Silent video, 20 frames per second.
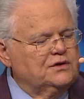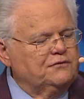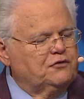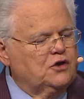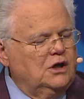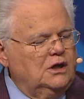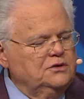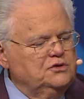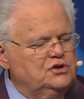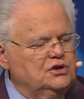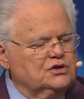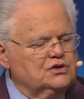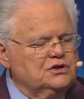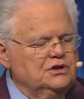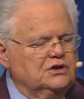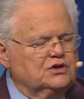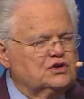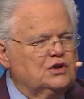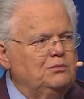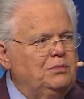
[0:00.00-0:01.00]
of
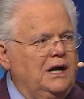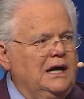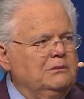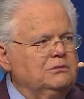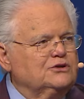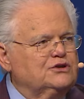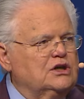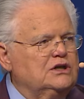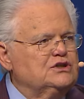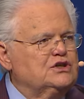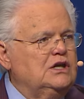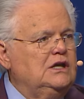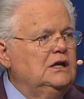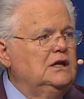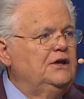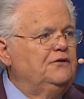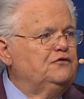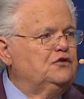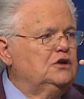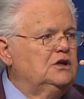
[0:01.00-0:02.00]
consciousness. The Bible says he
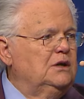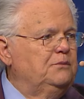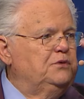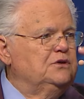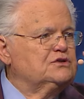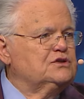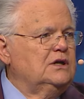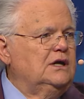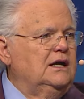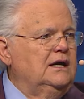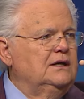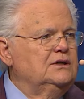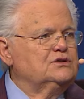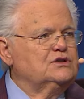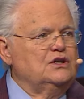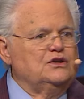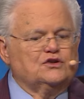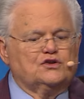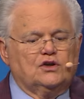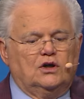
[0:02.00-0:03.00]
lifted up his
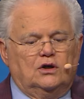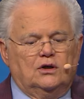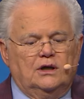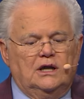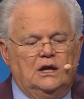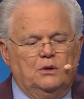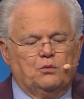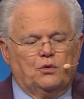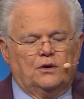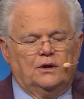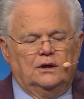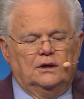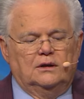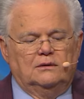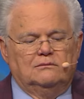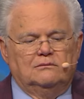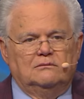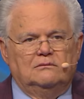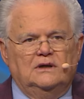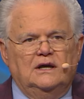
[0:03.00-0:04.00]
eyes and saw
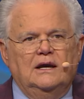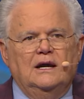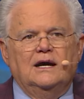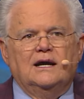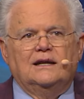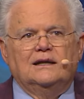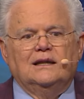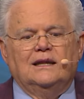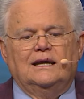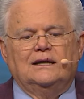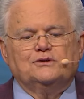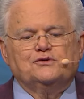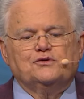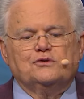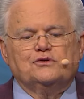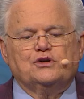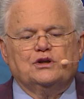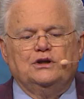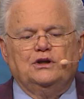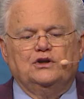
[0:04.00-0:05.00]
Abraham and
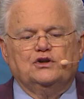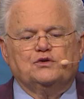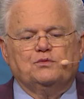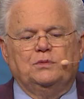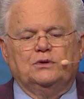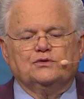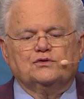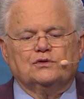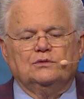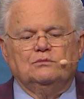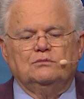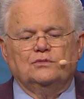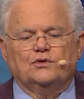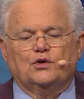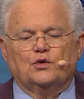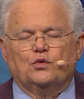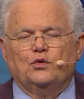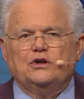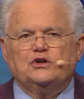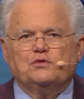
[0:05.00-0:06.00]
Lazarus in his bosom.
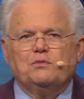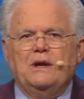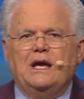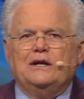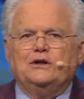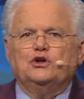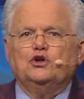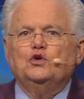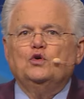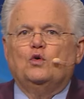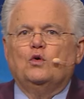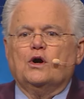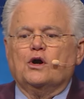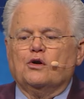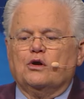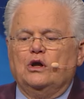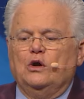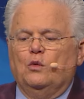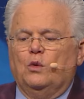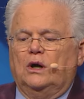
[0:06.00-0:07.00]
The rich man knew where
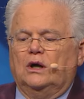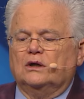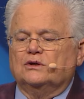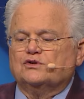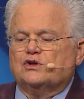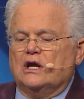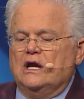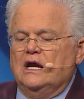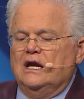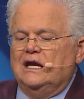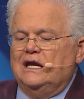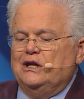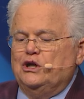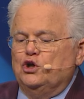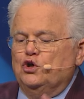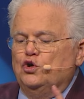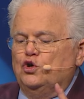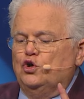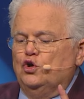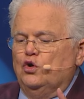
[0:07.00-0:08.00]
he was, he
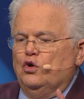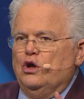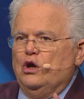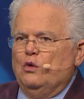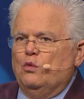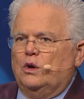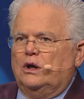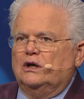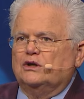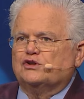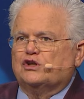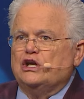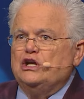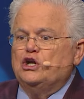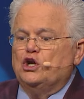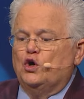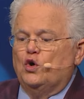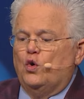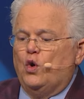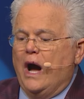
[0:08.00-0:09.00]
knew who he was, he
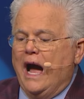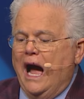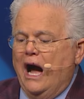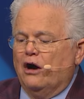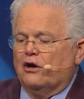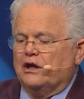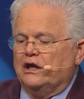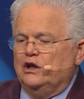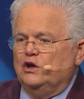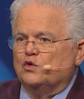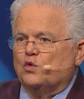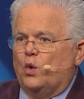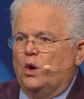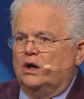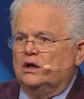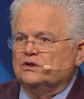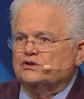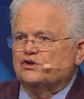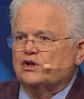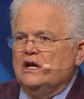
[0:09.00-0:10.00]
knew how he
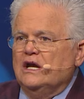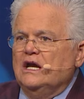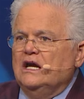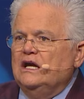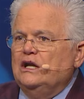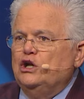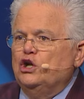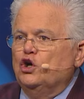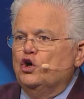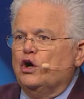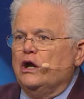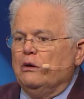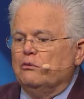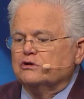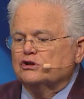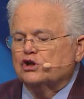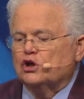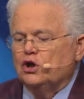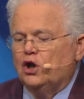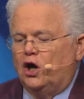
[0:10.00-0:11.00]
was, he knew he
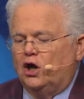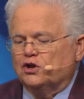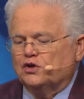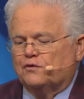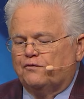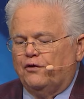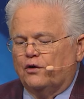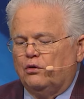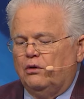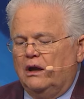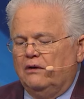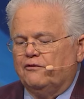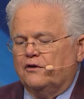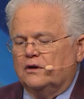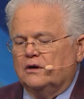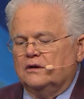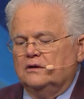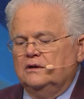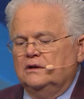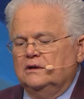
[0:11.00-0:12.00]
was lost forever.